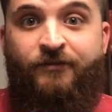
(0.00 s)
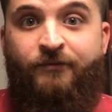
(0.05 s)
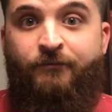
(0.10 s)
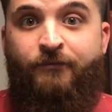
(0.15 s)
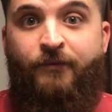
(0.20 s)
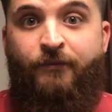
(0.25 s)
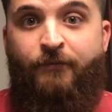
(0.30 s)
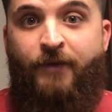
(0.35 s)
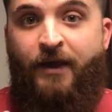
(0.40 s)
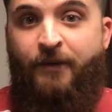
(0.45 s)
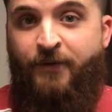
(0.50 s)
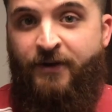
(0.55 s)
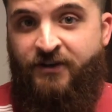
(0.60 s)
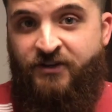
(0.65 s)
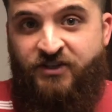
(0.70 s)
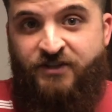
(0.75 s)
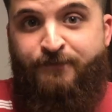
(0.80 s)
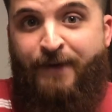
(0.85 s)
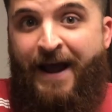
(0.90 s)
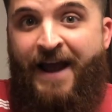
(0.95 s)
maybe it's
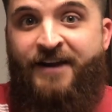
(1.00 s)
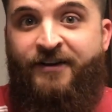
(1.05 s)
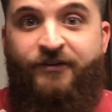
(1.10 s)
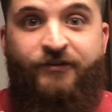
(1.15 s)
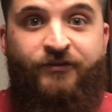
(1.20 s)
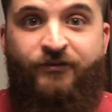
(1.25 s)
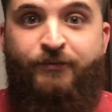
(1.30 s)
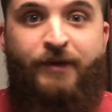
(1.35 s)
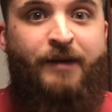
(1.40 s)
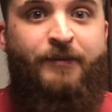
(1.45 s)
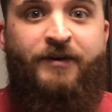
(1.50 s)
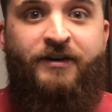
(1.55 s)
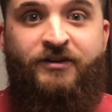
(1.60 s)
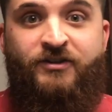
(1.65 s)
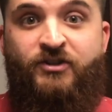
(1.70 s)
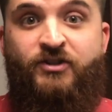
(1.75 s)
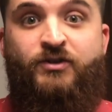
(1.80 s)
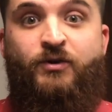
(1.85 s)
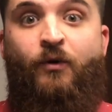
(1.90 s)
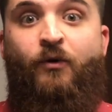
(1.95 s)
spiders, maybe it's
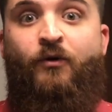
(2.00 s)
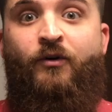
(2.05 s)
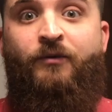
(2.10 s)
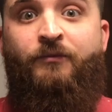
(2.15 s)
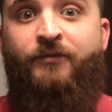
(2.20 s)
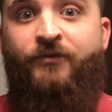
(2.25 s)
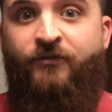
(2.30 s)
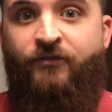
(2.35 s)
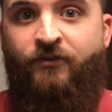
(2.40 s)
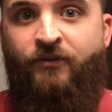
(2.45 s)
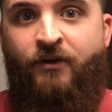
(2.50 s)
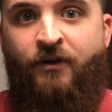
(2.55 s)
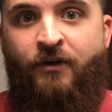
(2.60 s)
storms,